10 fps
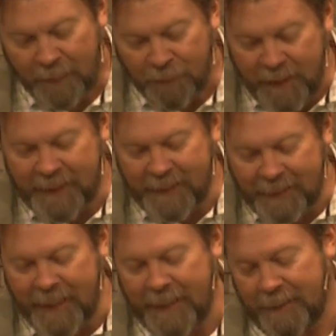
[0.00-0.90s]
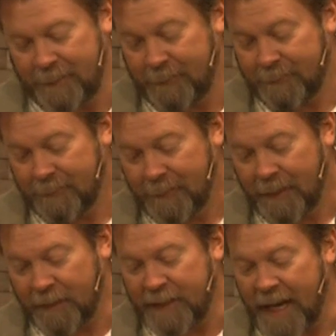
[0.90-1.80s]
Think again.
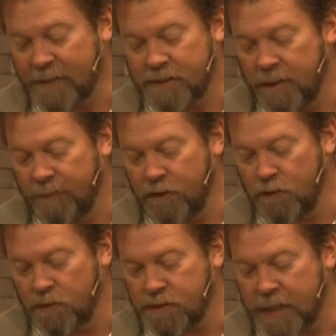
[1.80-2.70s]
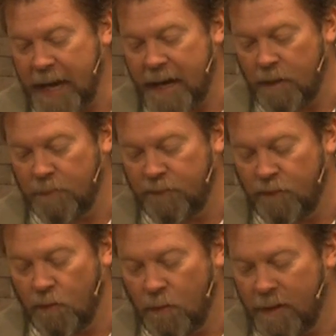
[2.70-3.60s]
1,000 of you will scatter
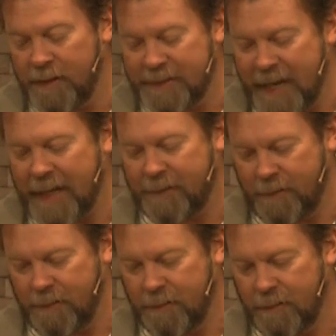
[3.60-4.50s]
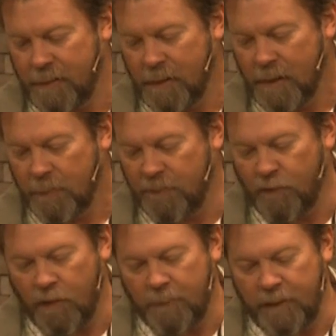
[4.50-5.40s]
before one attacker.
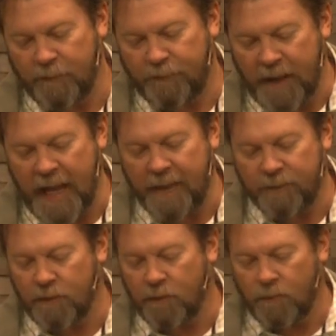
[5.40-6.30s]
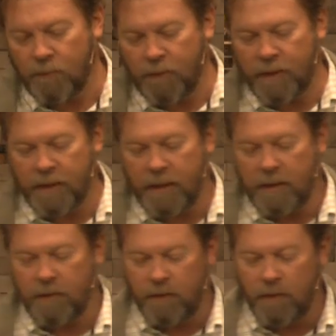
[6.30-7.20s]
Before a mere 5,
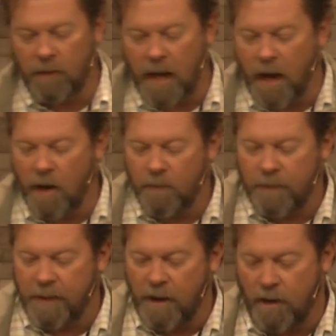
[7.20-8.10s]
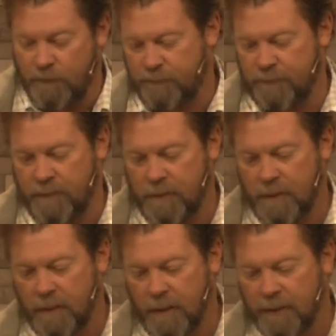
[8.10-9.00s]
you'll all run off.
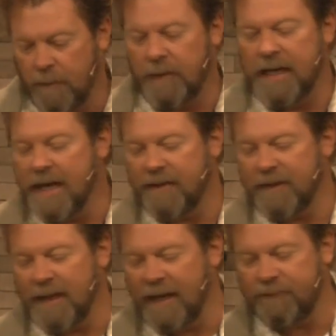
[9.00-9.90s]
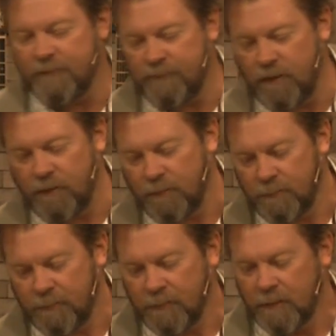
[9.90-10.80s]
There'll be nothing left of you.
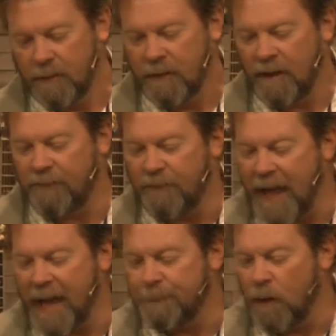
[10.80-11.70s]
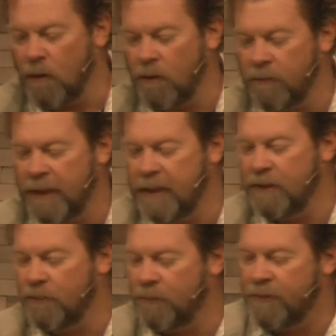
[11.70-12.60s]
A flagpole on a
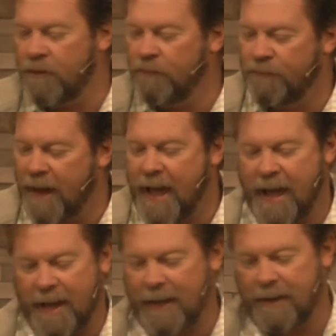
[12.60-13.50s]
hill with no flag.